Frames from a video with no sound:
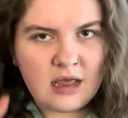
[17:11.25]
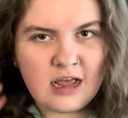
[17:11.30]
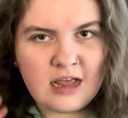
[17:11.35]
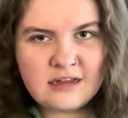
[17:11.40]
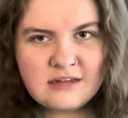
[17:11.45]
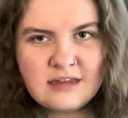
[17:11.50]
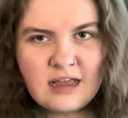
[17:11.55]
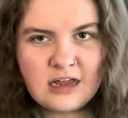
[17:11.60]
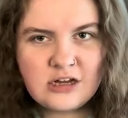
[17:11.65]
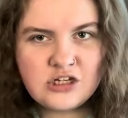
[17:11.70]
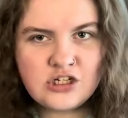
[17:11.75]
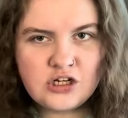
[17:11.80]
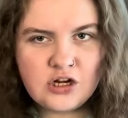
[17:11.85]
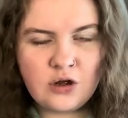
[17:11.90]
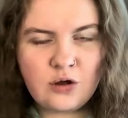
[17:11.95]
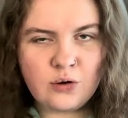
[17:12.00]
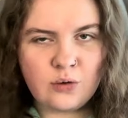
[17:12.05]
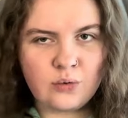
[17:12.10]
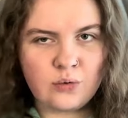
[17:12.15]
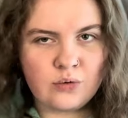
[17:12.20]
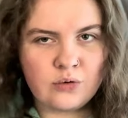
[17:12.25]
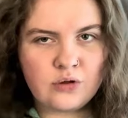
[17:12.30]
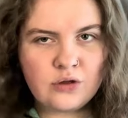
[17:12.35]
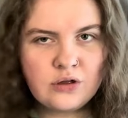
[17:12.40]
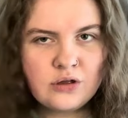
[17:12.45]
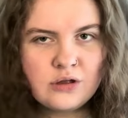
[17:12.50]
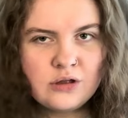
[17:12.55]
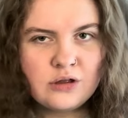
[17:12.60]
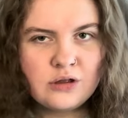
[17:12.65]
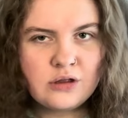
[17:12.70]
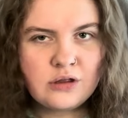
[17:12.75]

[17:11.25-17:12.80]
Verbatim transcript: Is that a joke?